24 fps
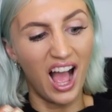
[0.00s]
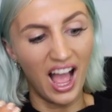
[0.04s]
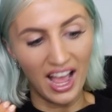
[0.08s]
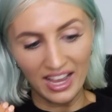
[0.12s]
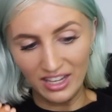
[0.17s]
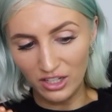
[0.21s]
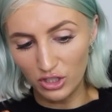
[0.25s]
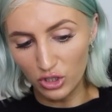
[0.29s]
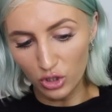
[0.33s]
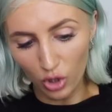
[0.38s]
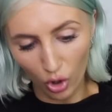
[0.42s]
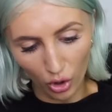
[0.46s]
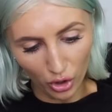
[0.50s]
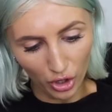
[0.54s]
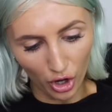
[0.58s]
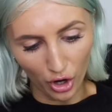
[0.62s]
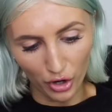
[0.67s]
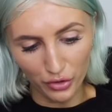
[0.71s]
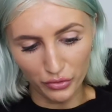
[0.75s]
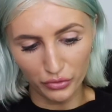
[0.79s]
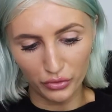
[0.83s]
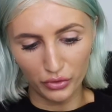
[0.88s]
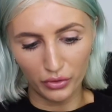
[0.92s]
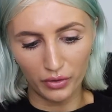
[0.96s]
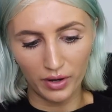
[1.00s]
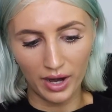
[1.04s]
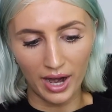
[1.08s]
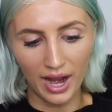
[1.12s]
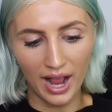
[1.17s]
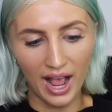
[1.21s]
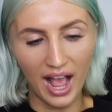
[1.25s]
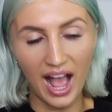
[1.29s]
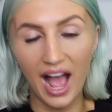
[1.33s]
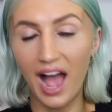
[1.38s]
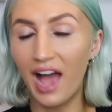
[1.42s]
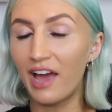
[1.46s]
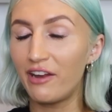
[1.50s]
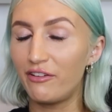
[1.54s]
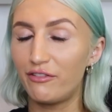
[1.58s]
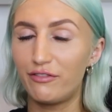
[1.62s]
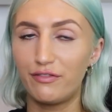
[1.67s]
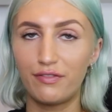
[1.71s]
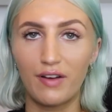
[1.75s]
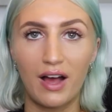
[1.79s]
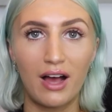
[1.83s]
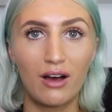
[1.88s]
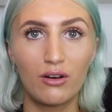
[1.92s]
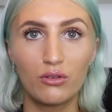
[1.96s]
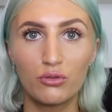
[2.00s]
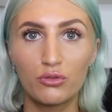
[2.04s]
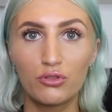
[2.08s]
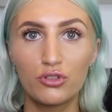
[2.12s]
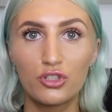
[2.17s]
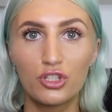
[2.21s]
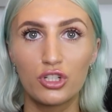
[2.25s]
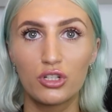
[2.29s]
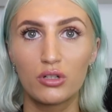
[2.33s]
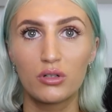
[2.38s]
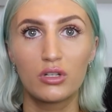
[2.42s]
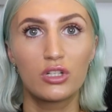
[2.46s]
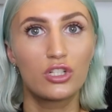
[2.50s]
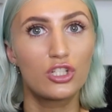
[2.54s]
and got over it and found